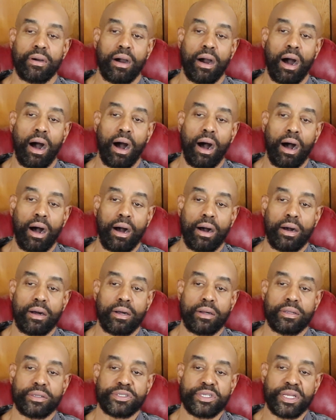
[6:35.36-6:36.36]

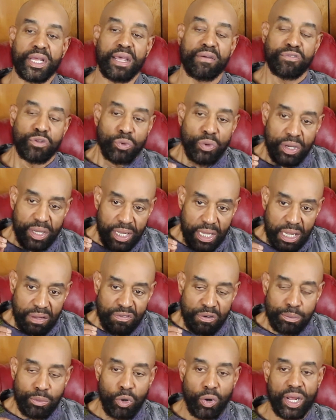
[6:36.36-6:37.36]
to give you an
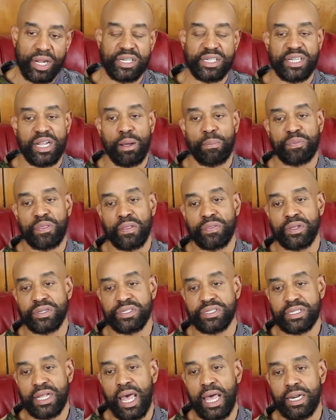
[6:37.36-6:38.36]
even more in-depth
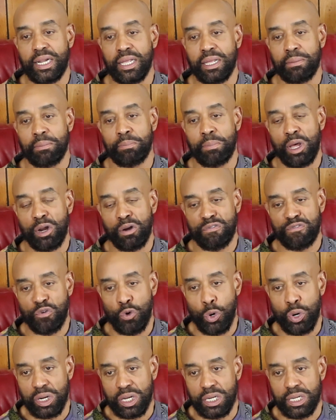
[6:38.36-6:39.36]
understanding,
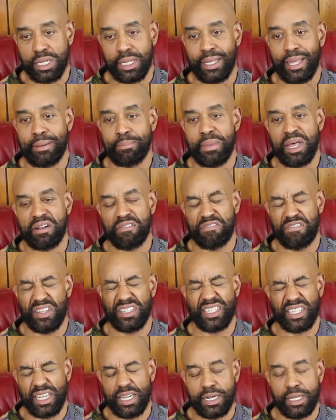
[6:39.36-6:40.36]
metaphorically and
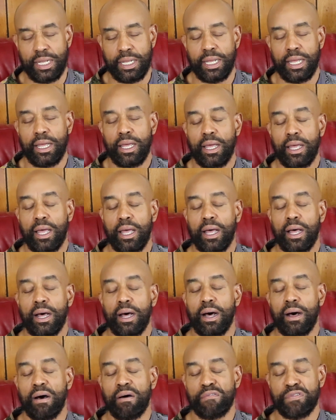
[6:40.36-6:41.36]
metaphysically,
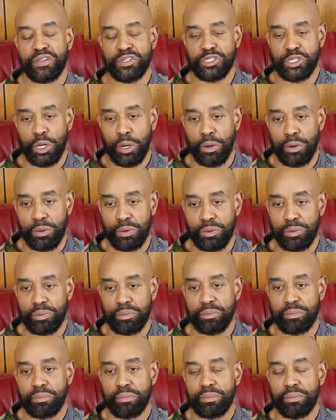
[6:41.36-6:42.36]
of the
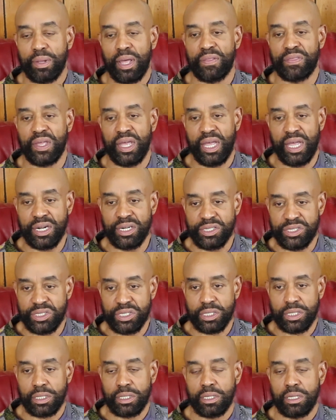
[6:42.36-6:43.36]
term and the
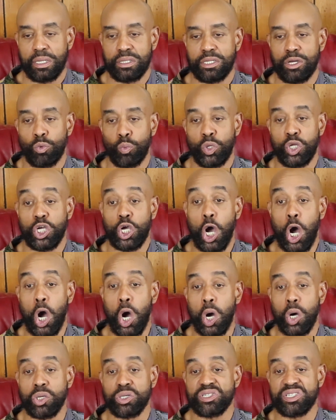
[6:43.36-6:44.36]
energy that we
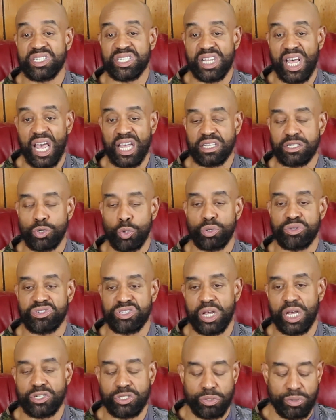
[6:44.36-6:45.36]
call sex or
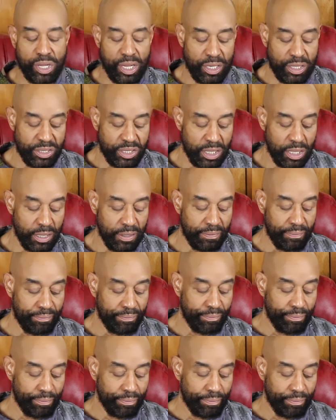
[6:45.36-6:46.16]
sexual energy.